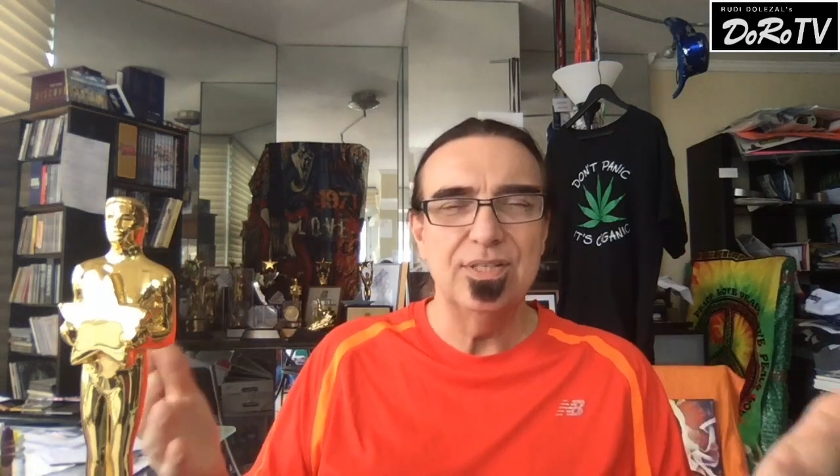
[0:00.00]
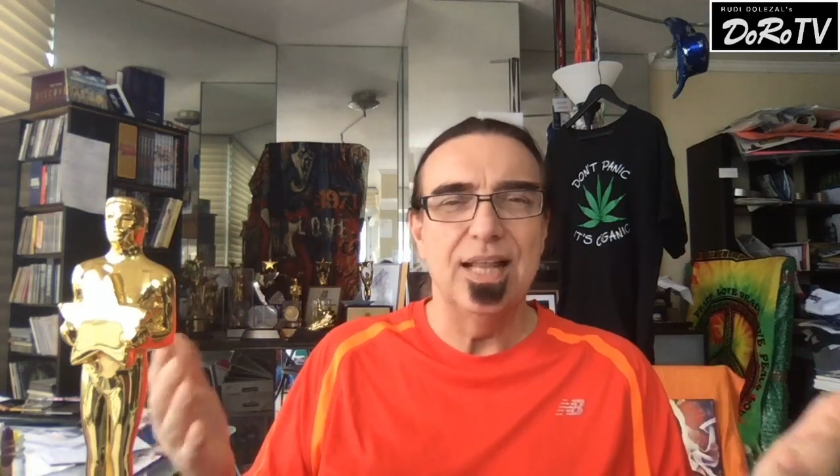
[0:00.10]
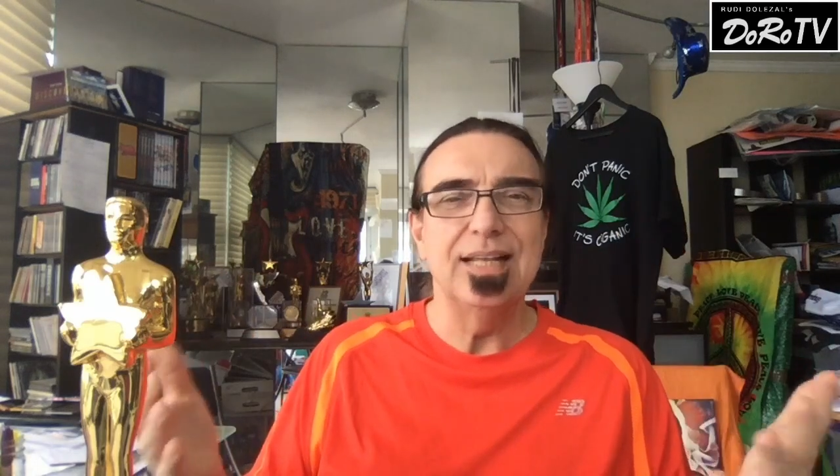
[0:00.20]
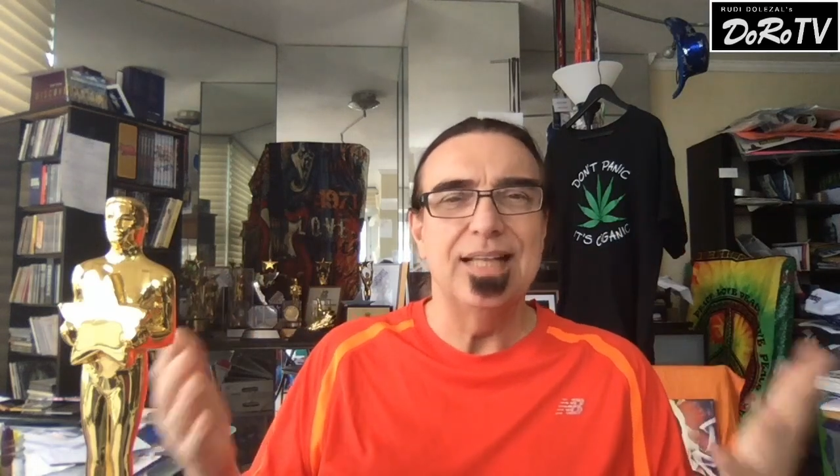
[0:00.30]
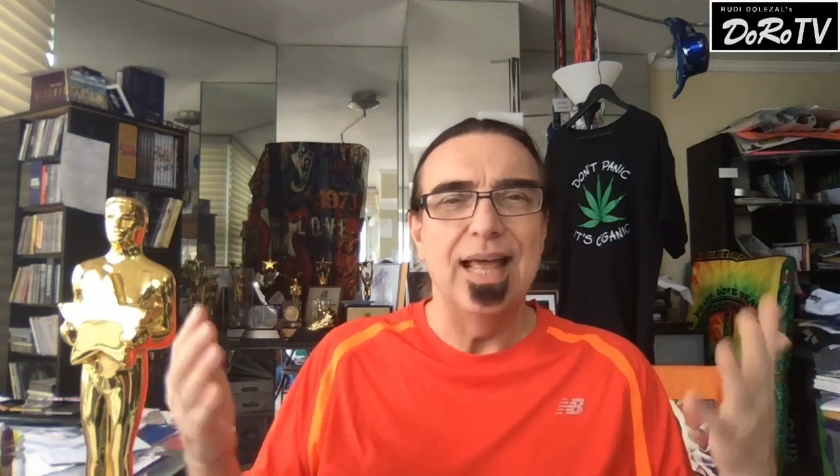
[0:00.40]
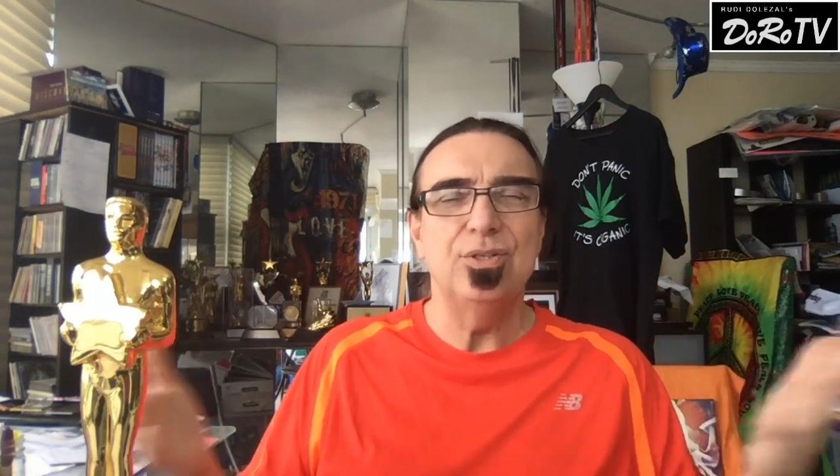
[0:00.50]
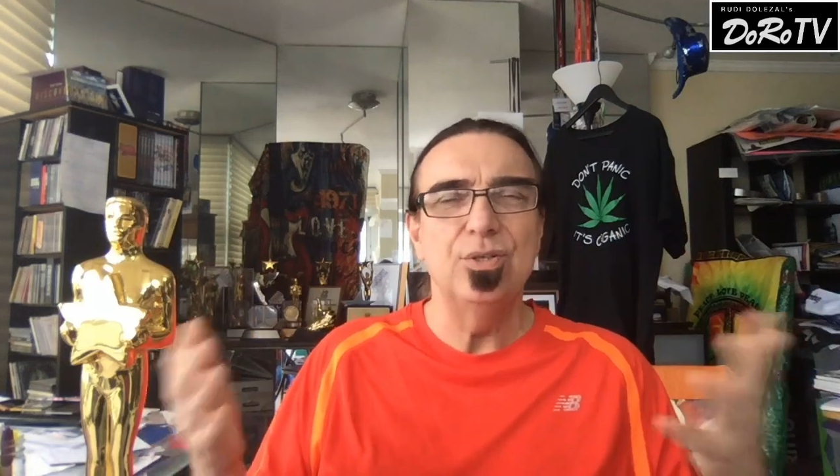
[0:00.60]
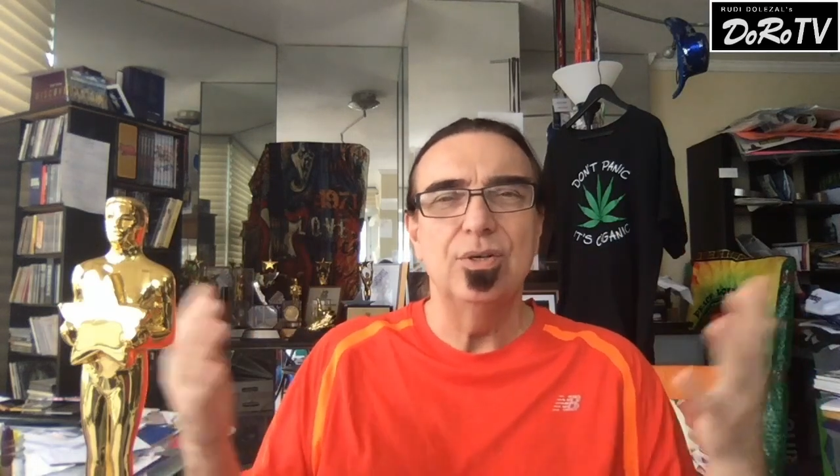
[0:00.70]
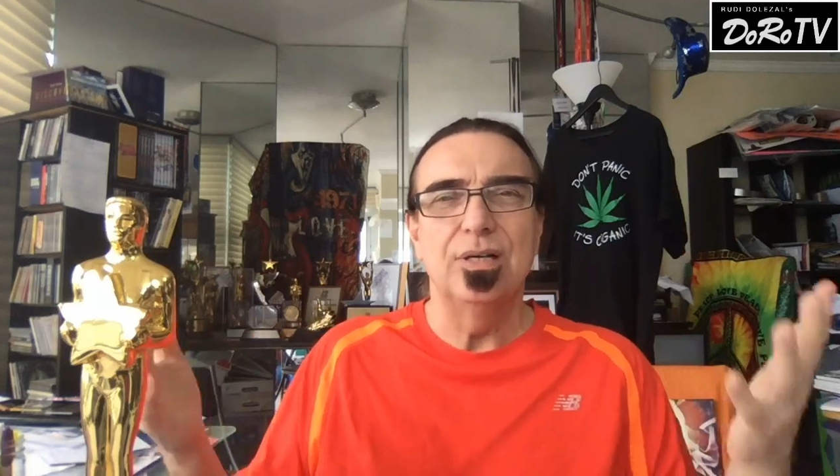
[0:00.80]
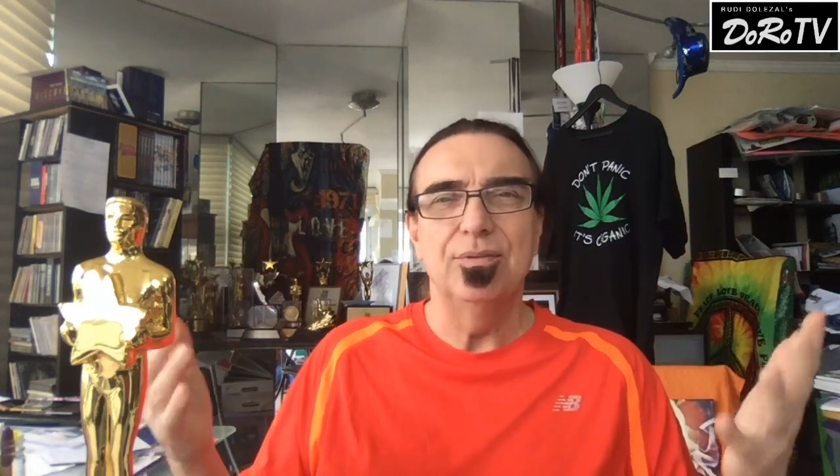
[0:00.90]
like that,
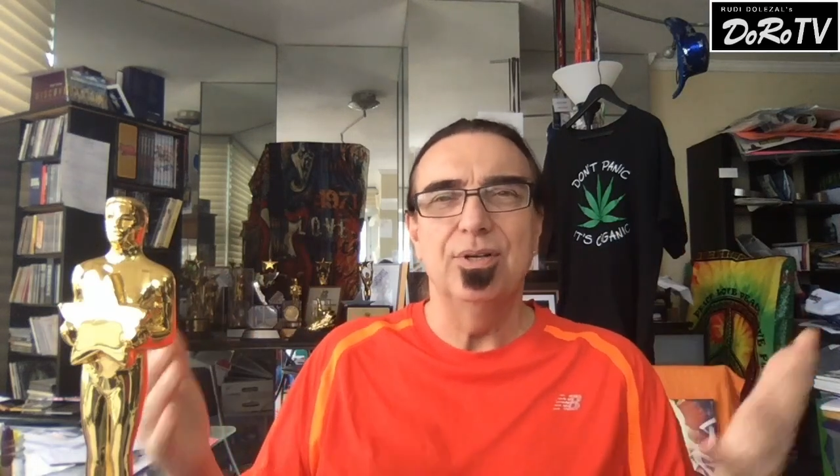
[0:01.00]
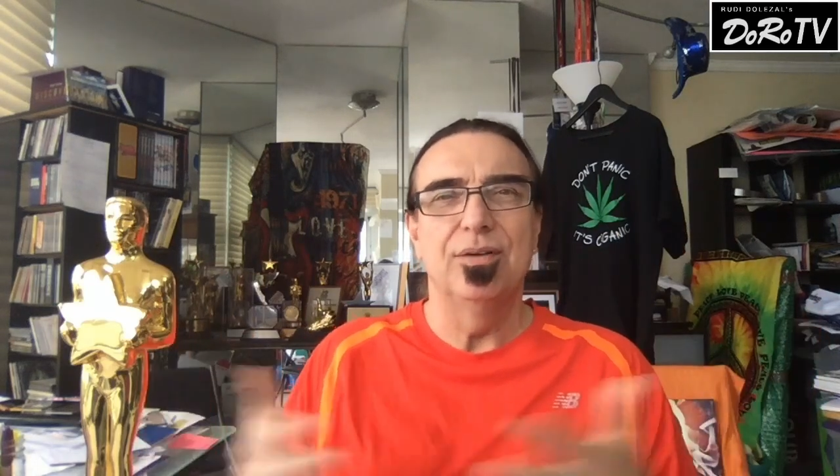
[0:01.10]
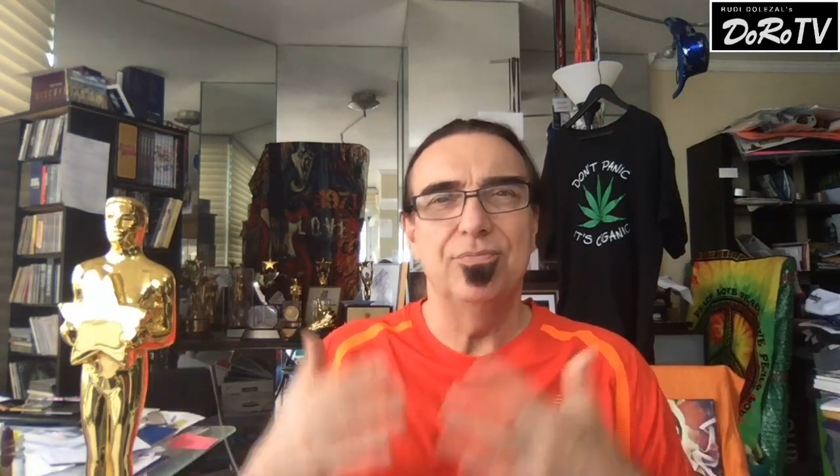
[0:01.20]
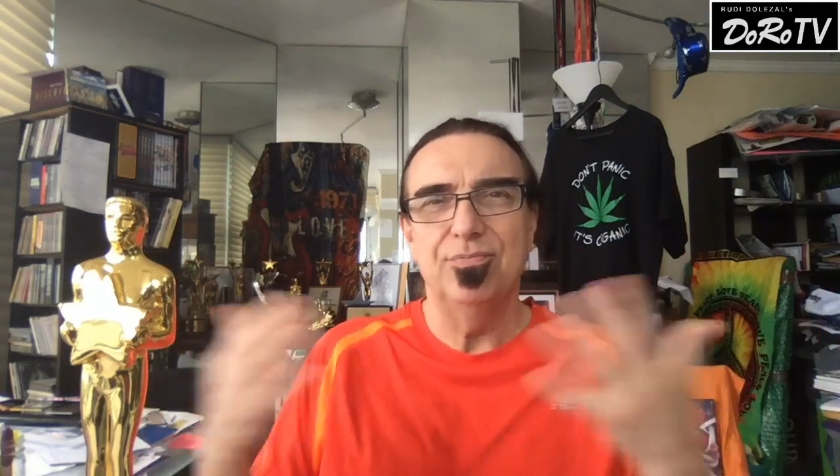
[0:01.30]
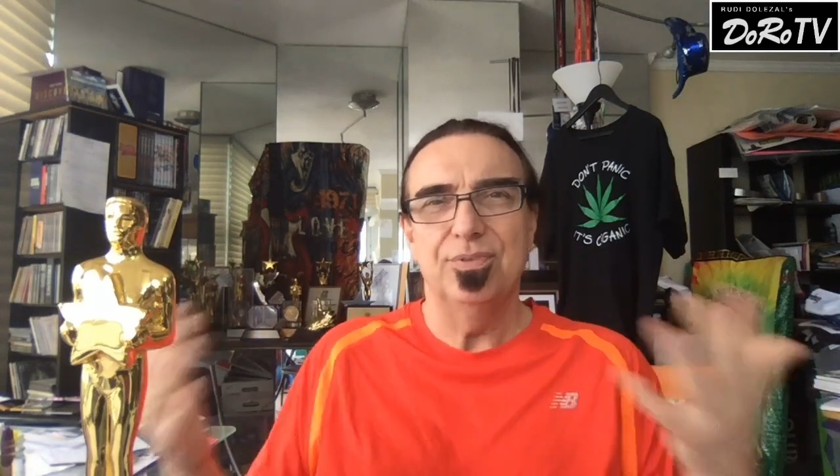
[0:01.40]
you have,